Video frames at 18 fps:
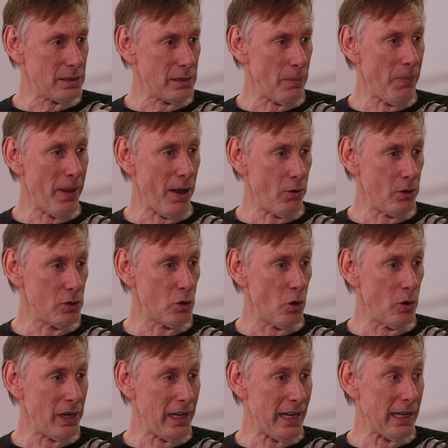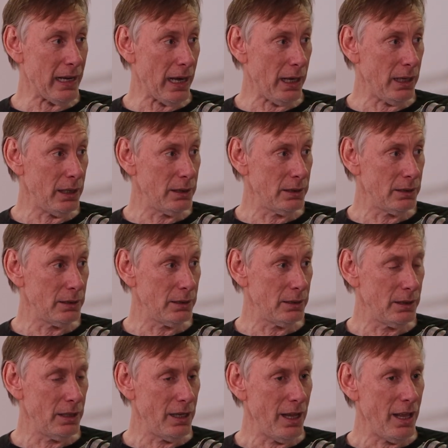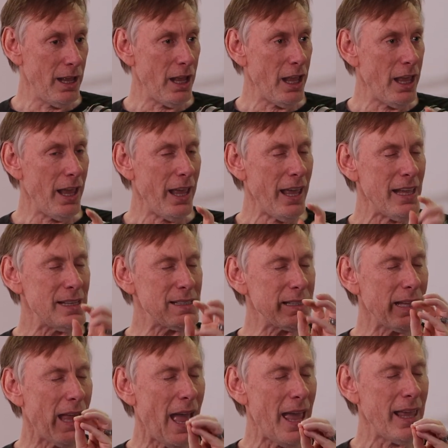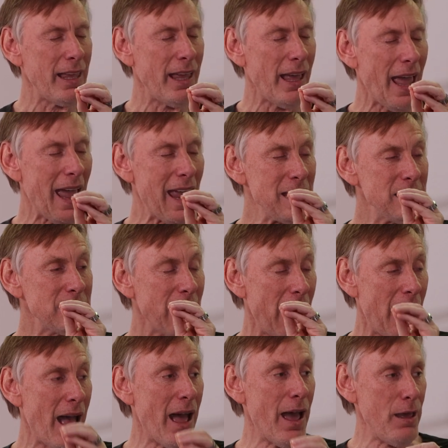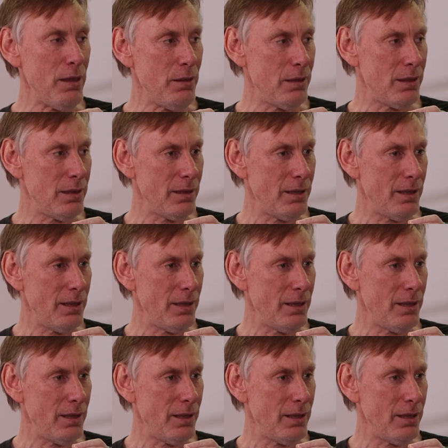as a parent or a leader, it's like a tithe.